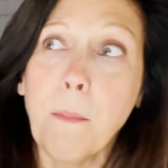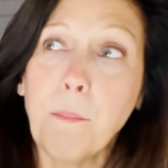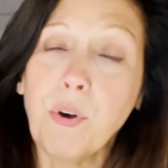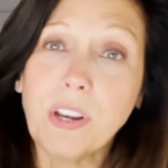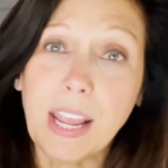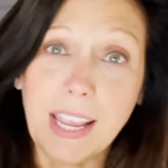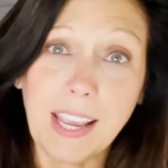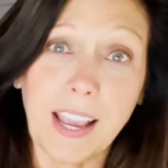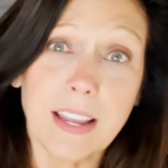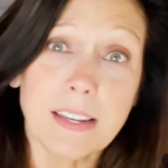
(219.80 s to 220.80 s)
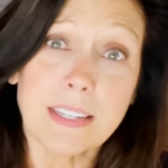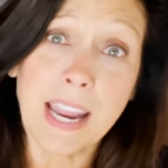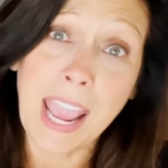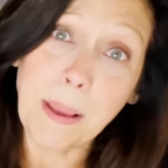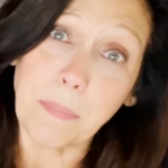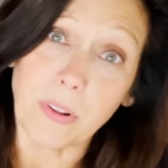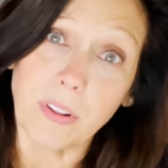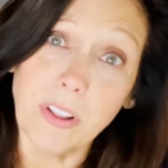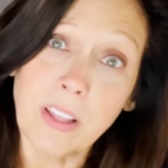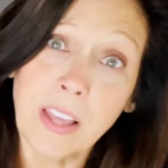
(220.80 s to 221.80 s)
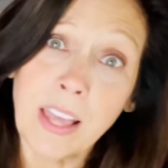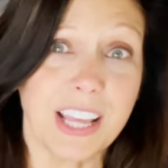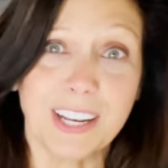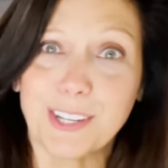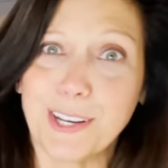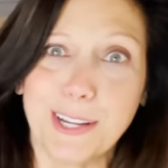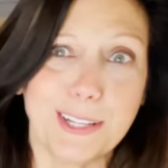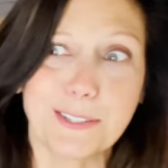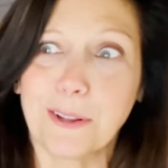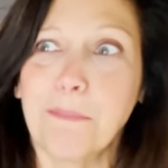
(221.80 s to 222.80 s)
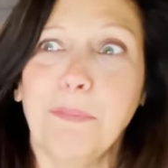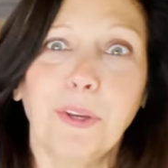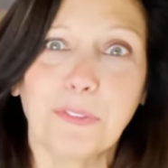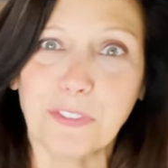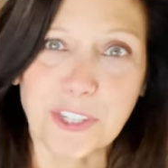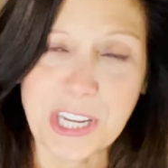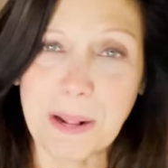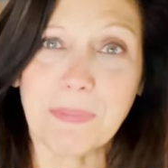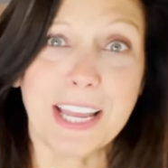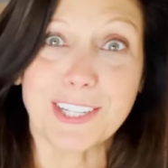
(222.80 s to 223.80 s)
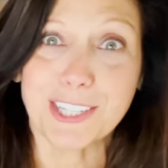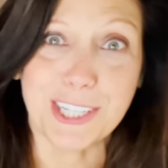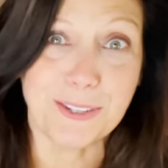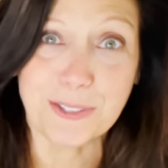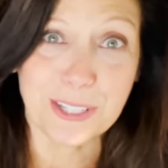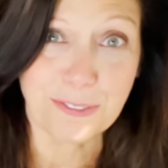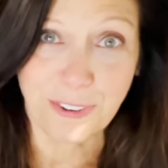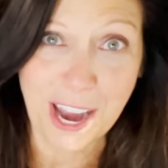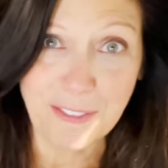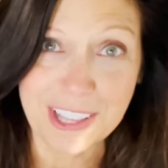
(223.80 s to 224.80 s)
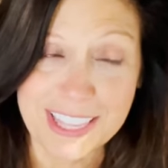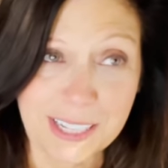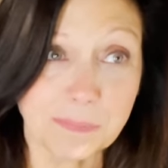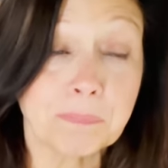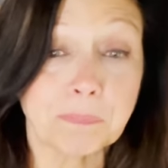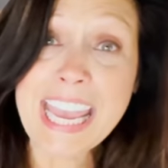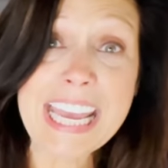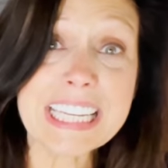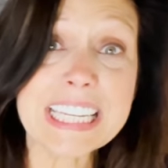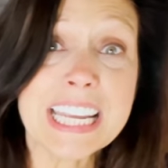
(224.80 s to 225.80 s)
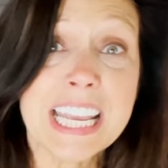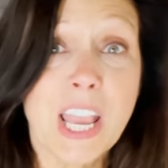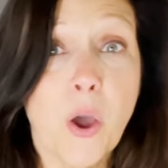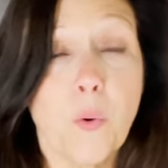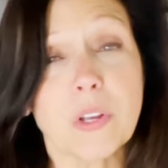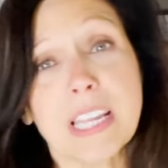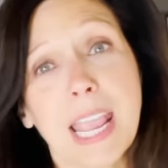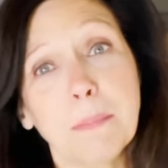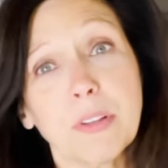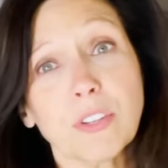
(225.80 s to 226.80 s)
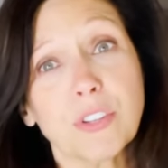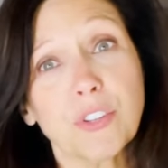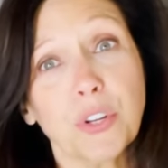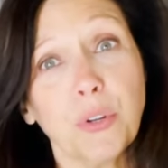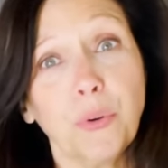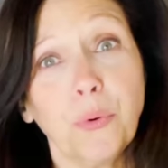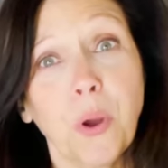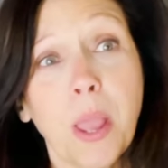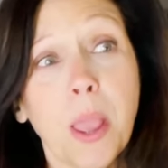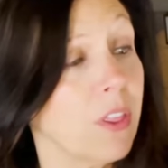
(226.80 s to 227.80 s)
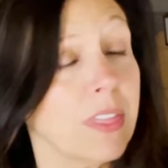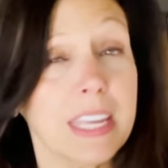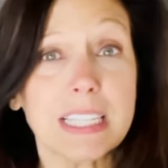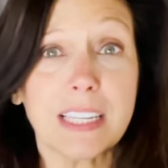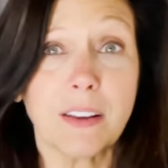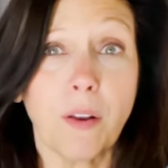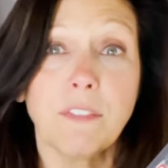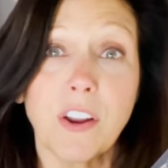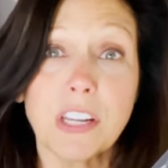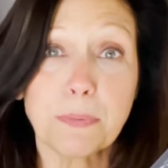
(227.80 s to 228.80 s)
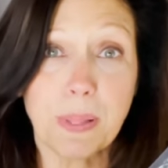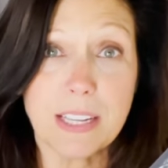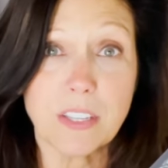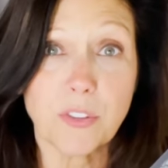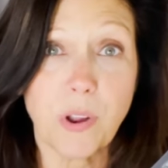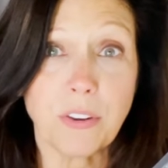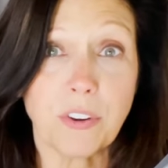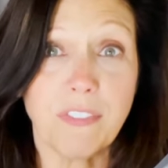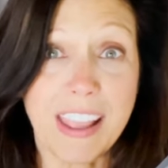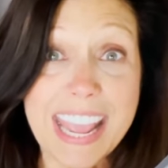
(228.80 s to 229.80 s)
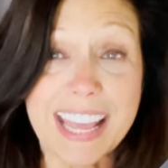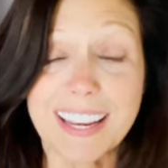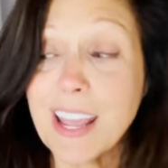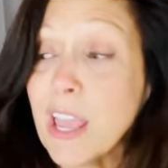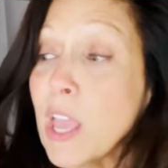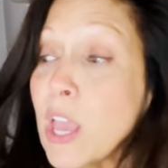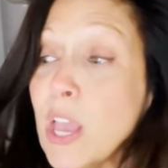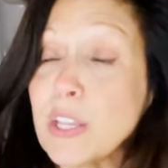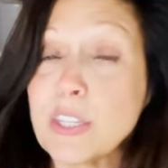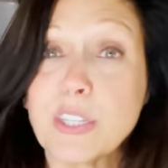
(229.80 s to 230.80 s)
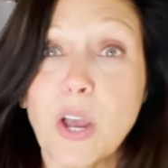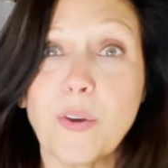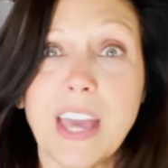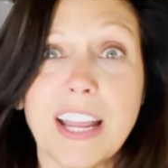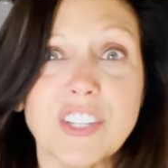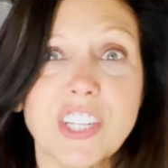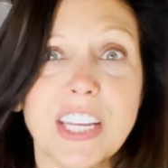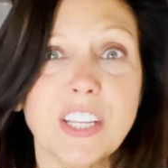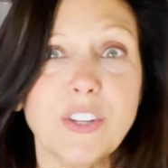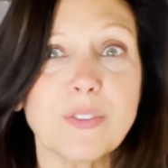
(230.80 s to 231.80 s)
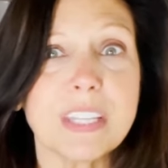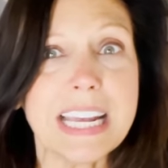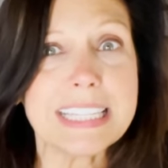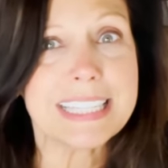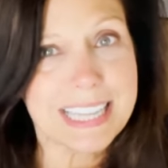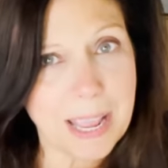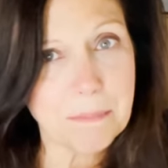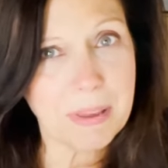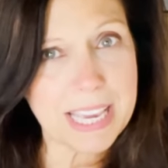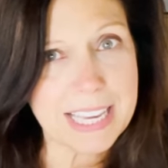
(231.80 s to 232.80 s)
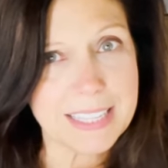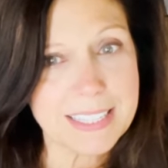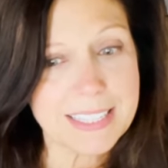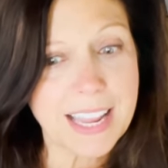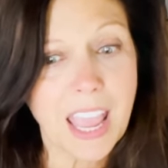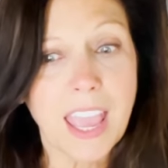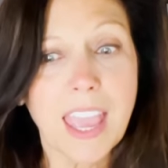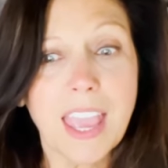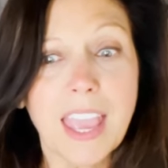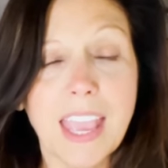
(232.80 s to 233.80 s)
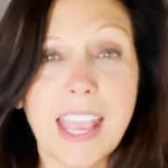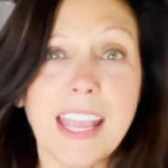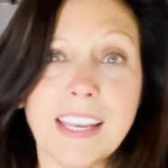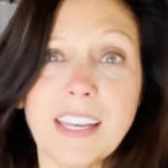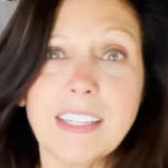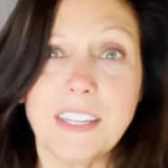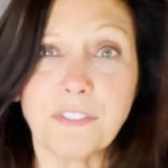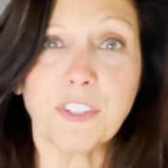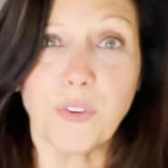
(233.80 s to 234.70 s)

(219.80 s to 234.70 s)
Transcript: put a table that is a beautiful shape that she uses for everything, and was able to put this in various places around her van so that she can use that same piece in different